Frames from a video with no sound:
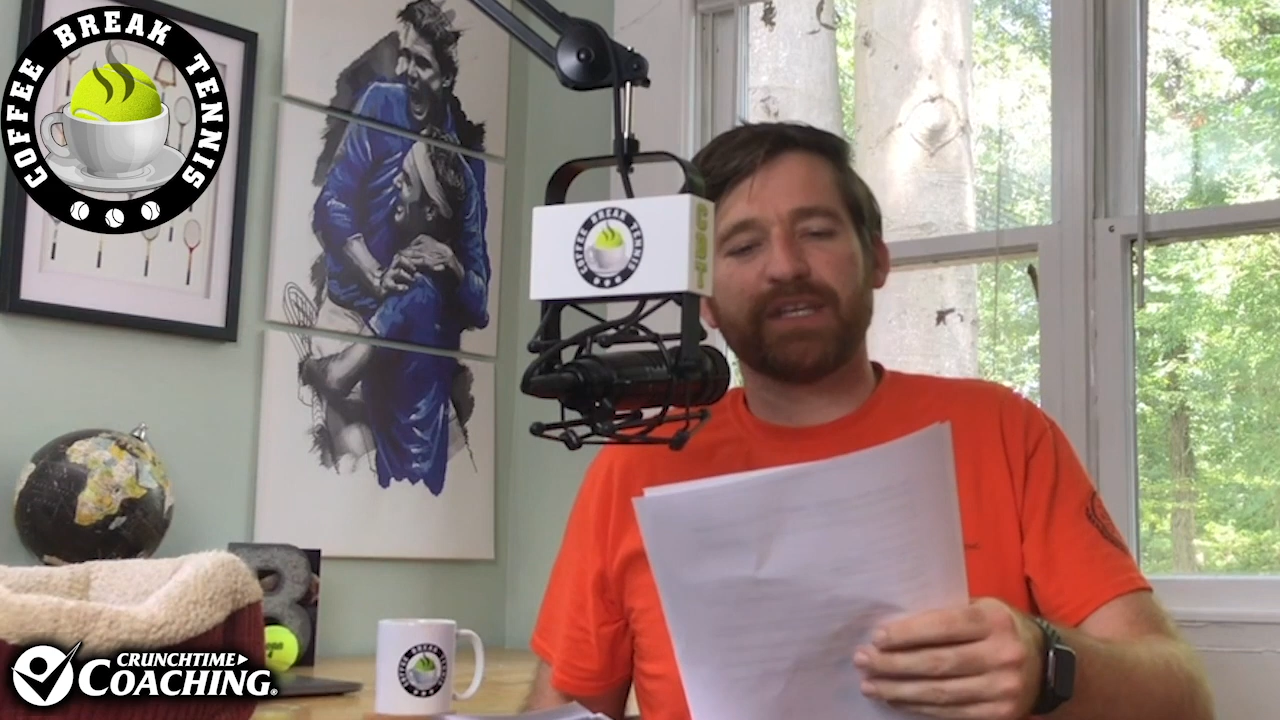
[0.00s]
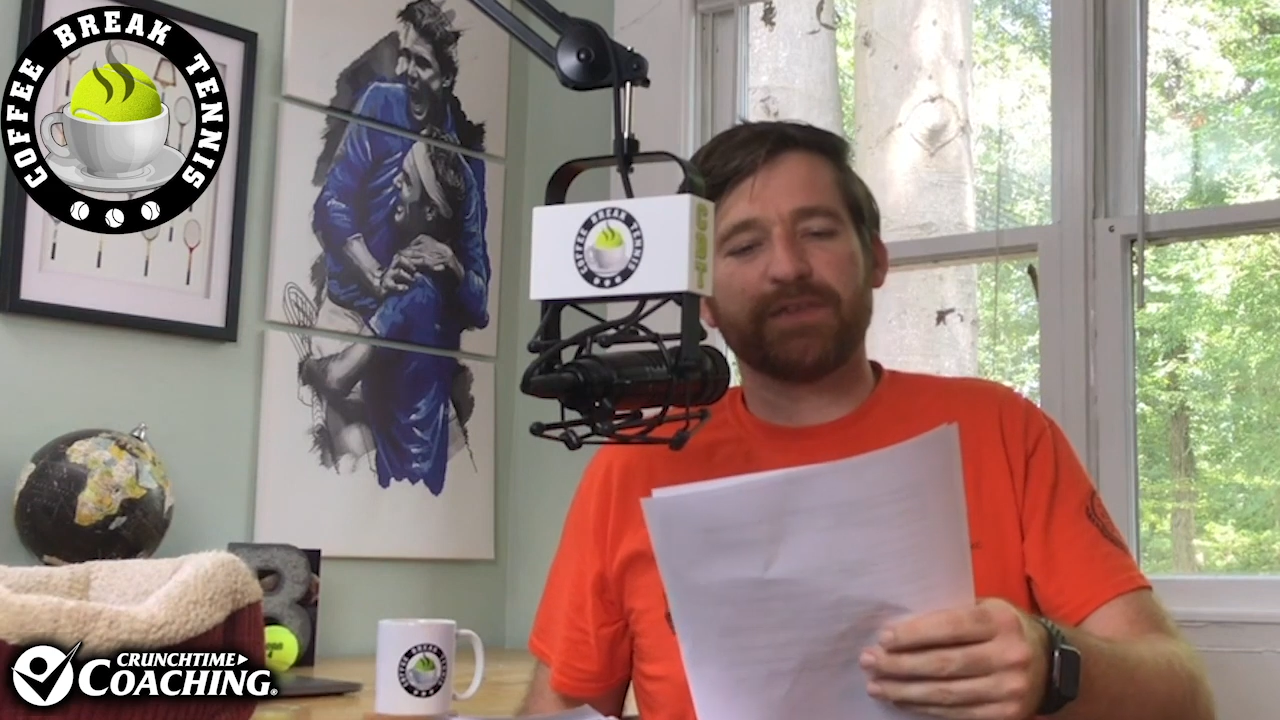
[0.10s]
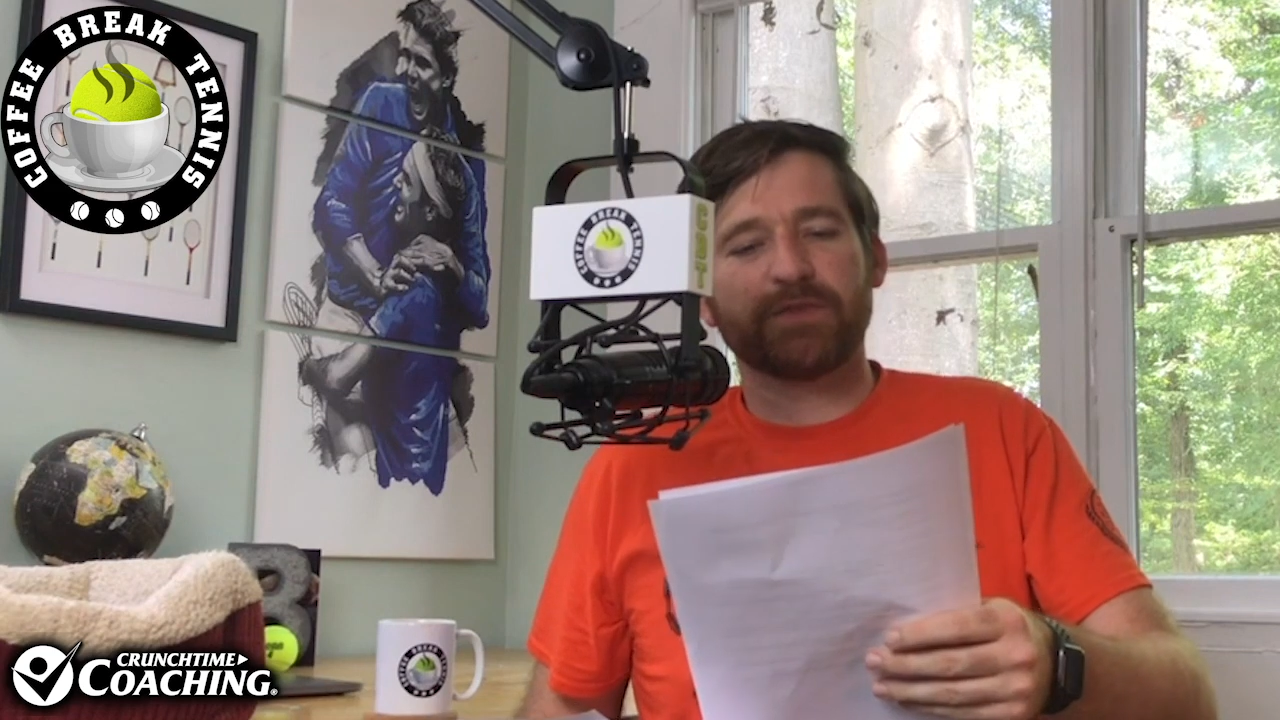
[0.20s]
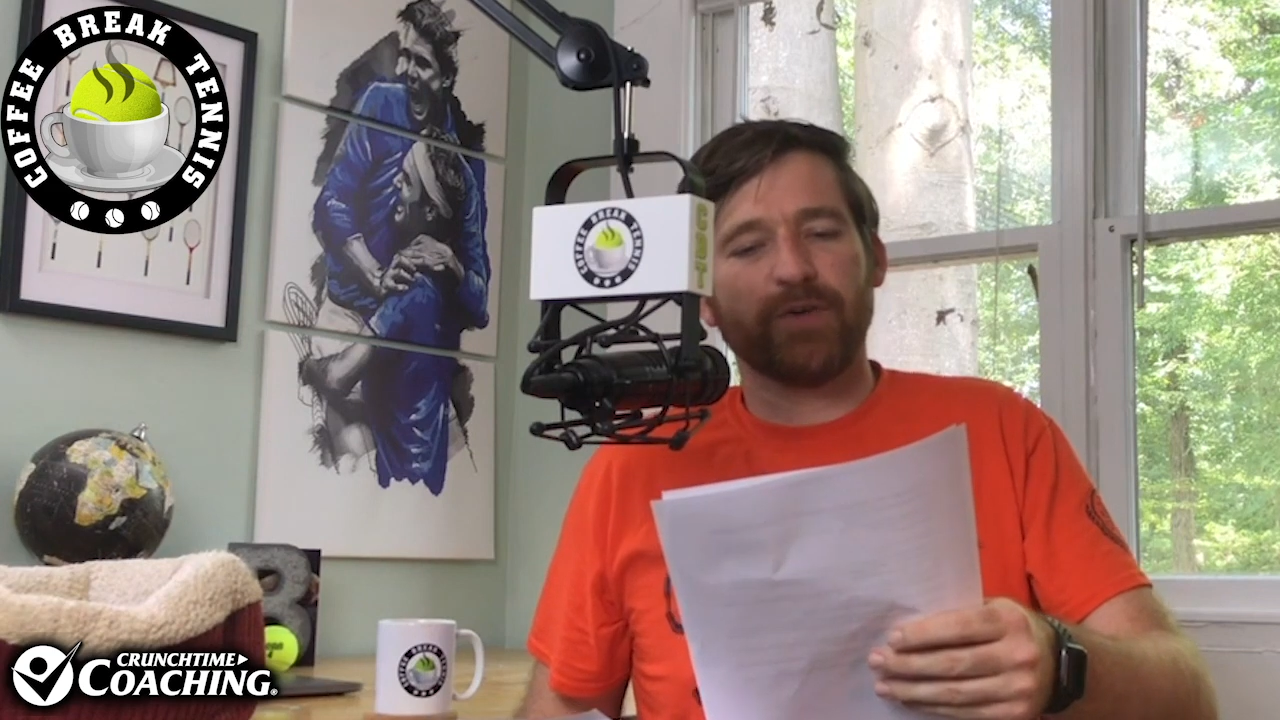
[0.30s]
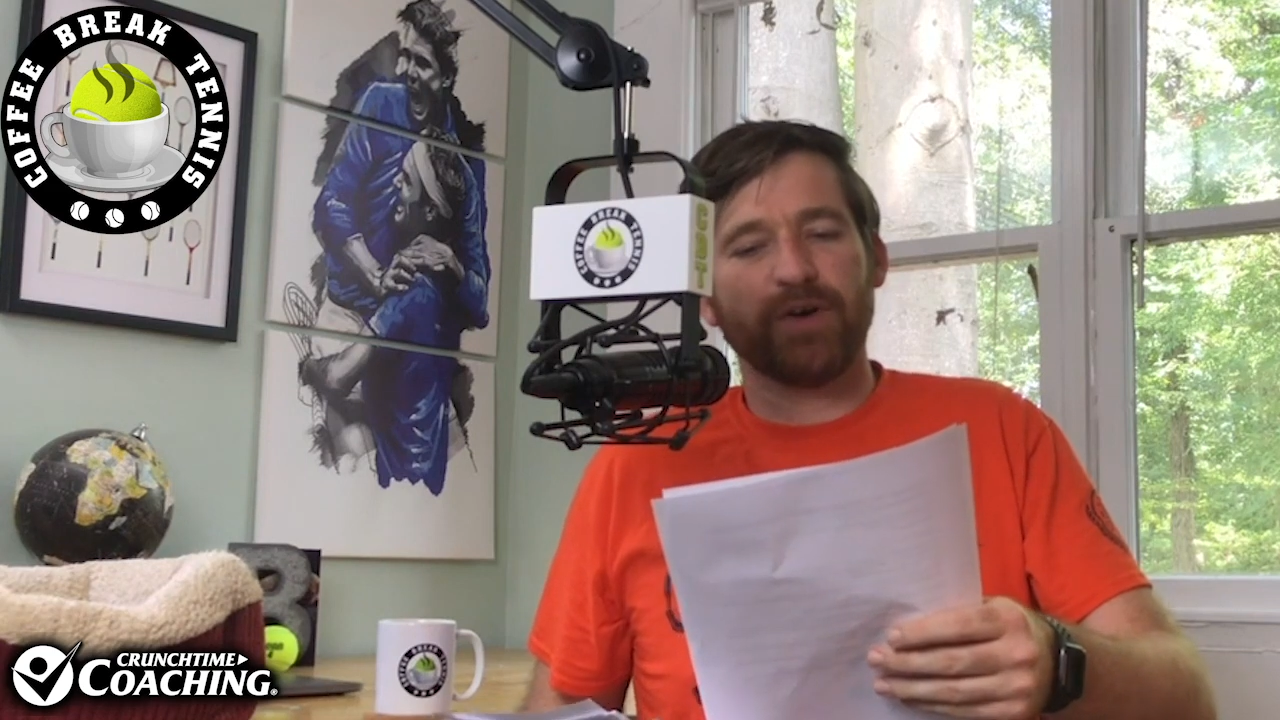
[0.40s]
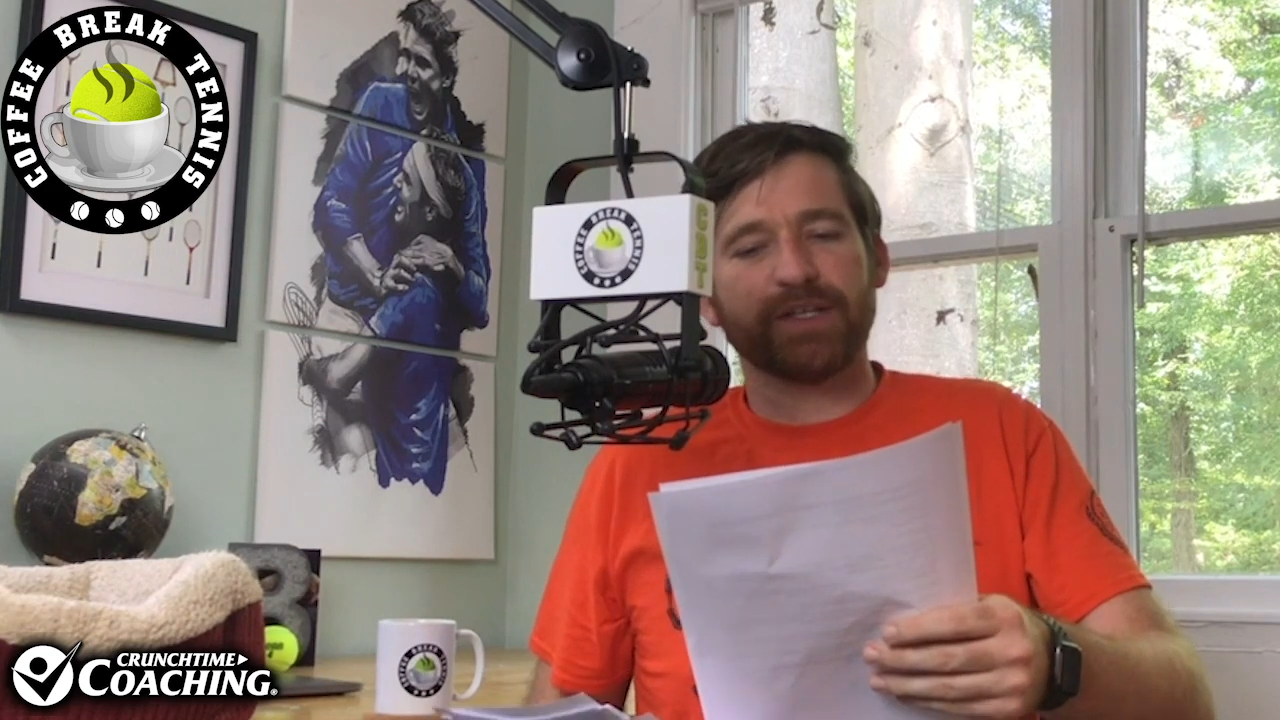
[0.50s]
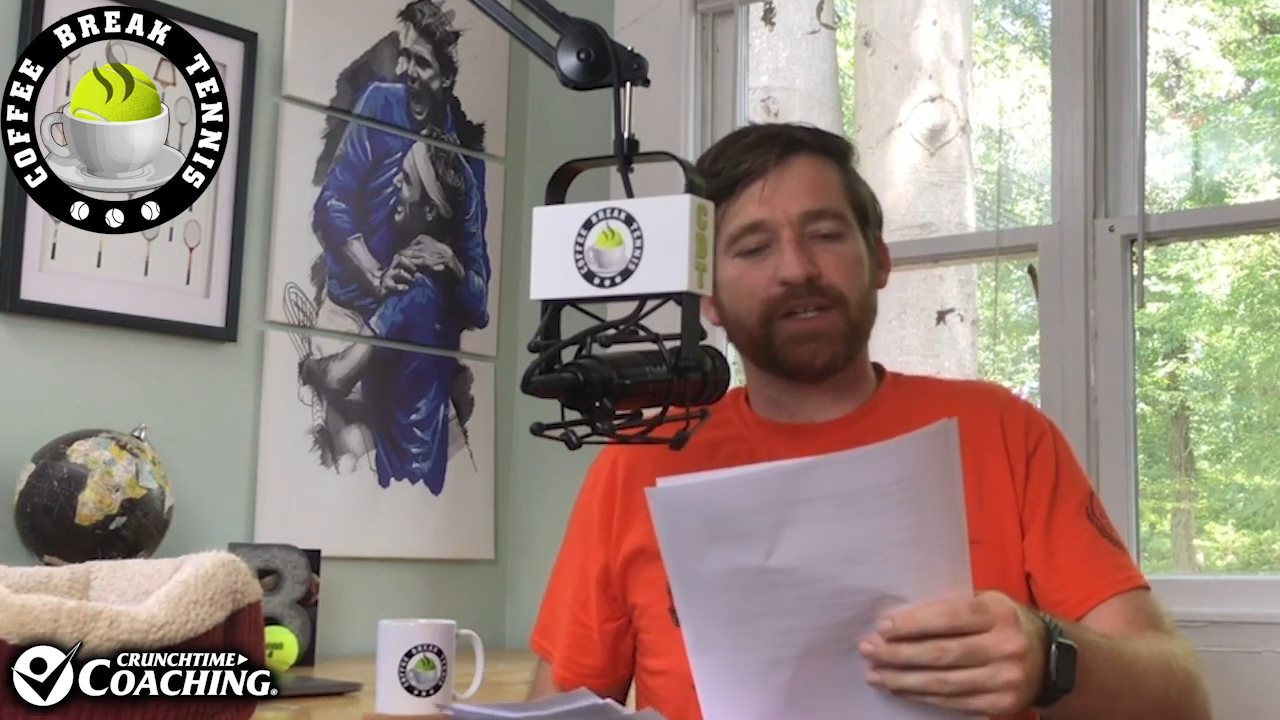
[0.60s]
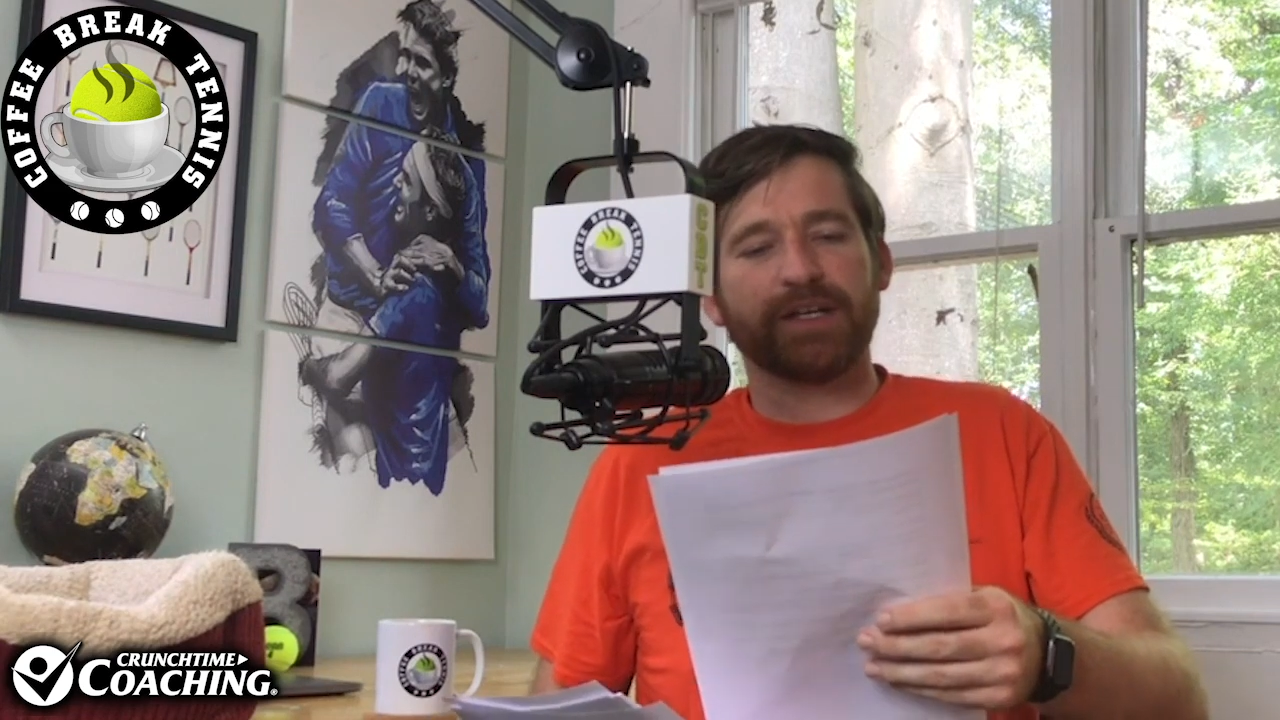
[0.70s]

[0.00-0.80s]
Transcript: gives verdict